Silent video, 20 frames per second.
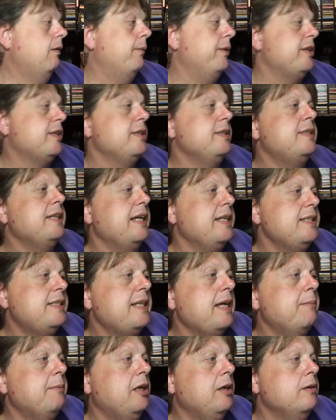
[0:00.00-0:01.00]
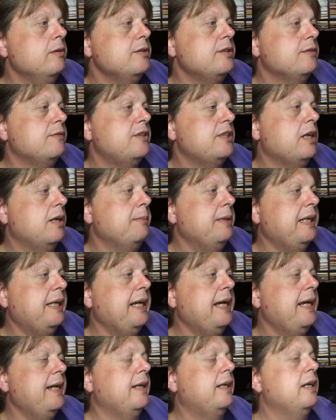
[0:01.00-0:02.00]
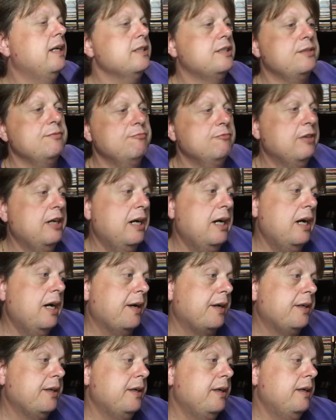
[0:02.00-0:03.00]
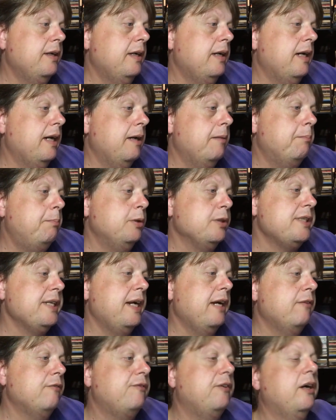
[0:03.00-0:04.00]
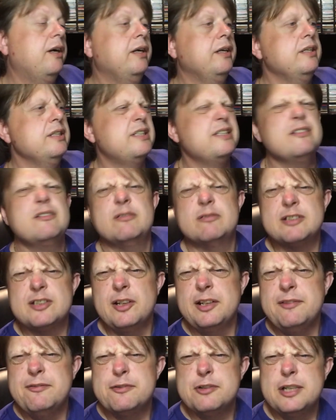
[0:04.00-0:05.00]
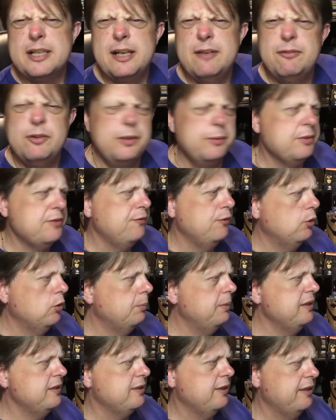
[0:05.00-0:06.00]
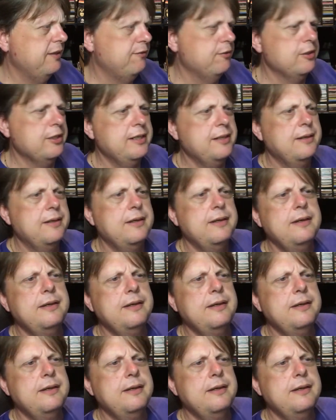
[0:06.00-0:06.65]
which contains demos of Time and Again, Cut Some Rug, and Putting Out Fires. It was only three. I thought it was four, but it's only three.